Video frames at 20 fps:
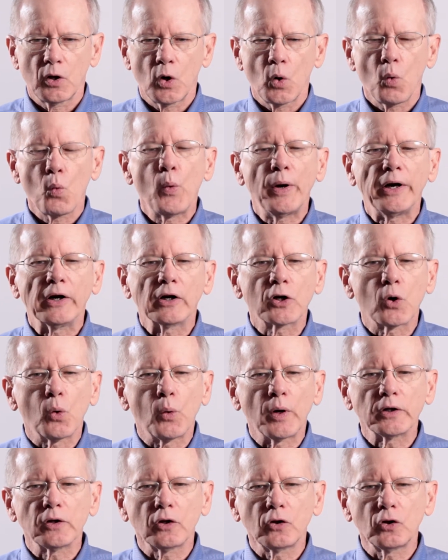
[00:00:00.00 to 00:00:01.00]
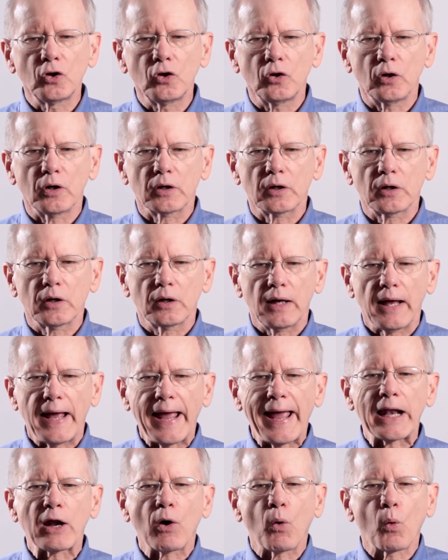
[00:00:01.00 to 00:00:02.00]
We are going to look
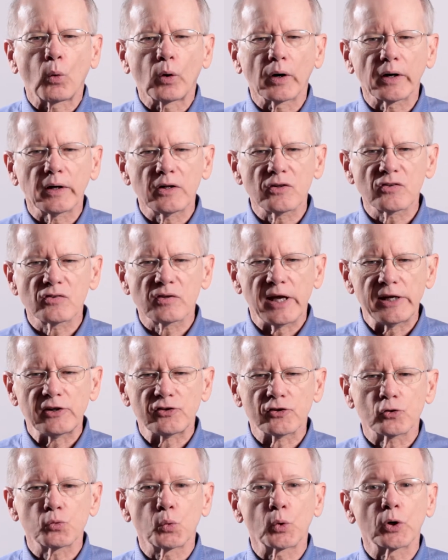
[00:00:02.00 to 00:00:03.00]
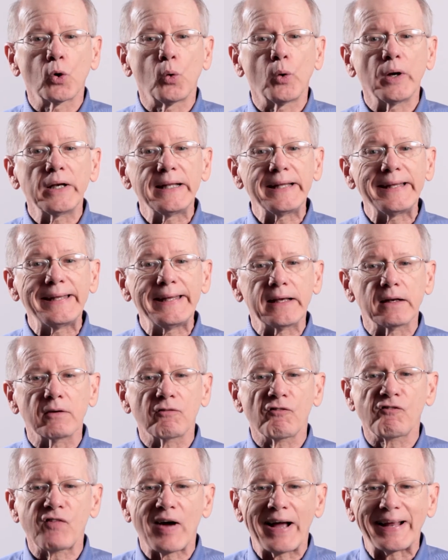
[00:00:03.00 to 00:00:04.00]
at organizations. We're going to get
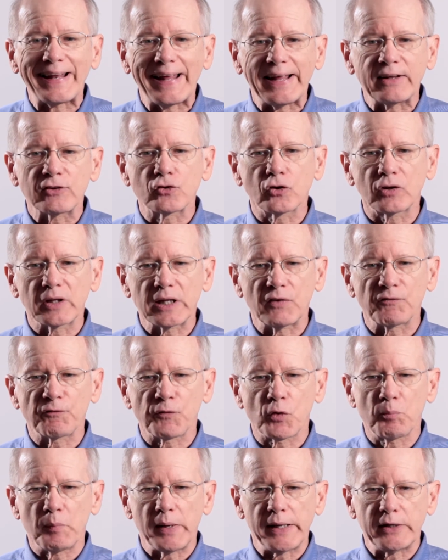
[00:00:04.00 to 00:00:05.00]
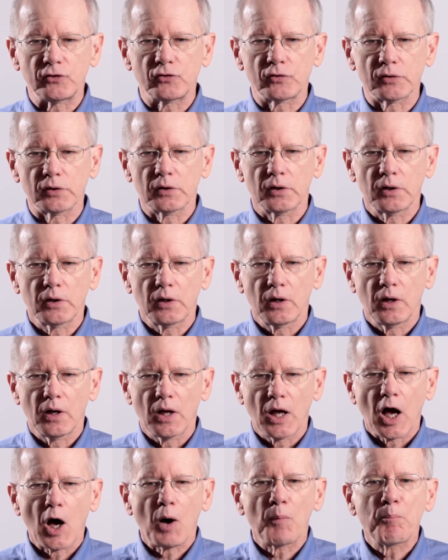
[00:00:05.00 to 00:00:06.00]
financial information
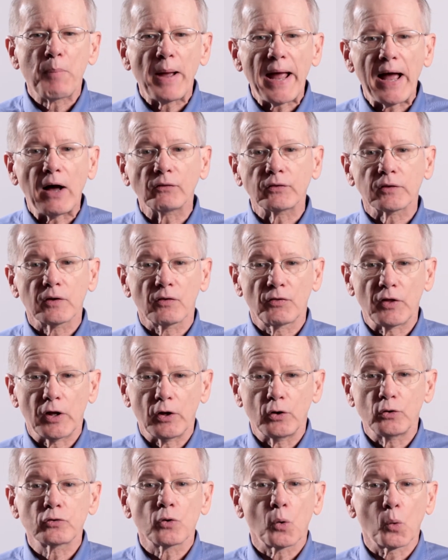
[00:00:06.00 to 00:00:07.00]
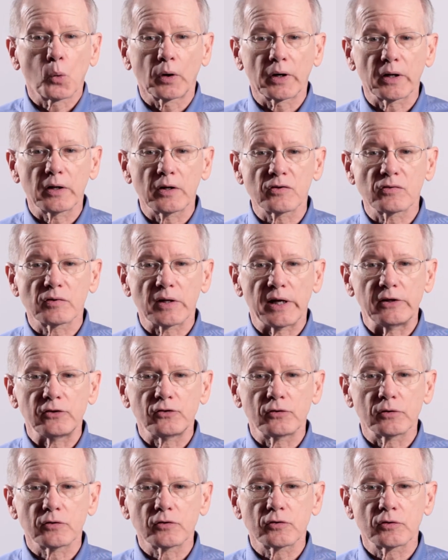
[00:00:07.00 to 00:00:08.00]
about those
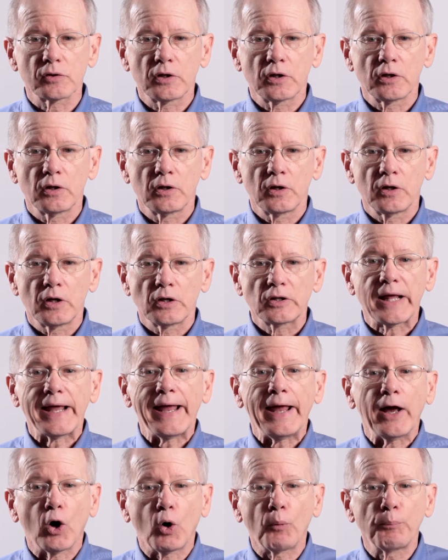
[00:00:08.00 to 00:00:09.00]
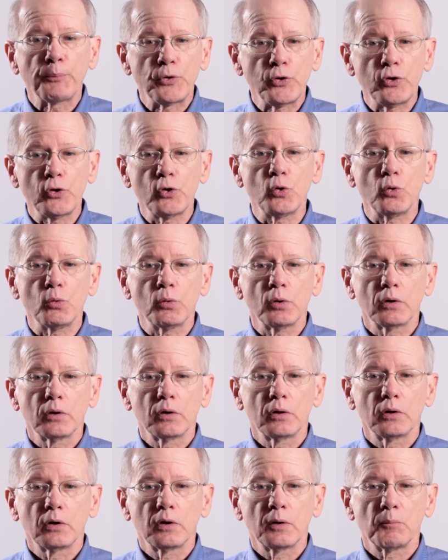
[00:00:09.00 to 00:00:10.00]
organizations to help you
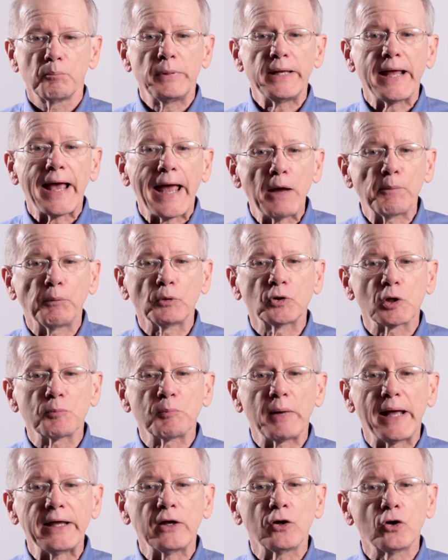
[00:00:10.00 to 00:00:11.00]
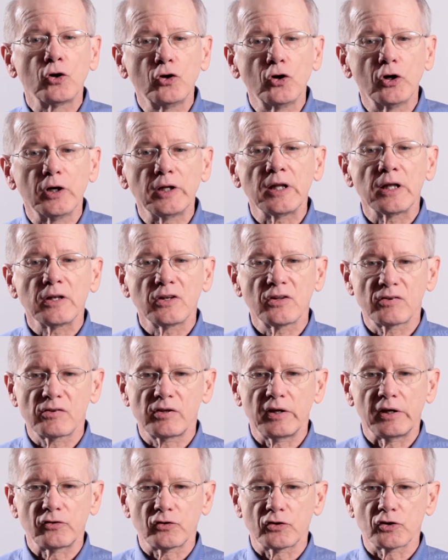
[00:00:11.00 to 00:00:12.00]
be able to make good
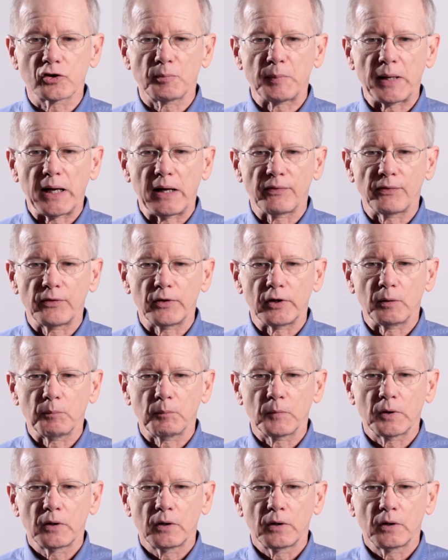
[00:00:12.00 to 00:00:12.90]
decisions about them.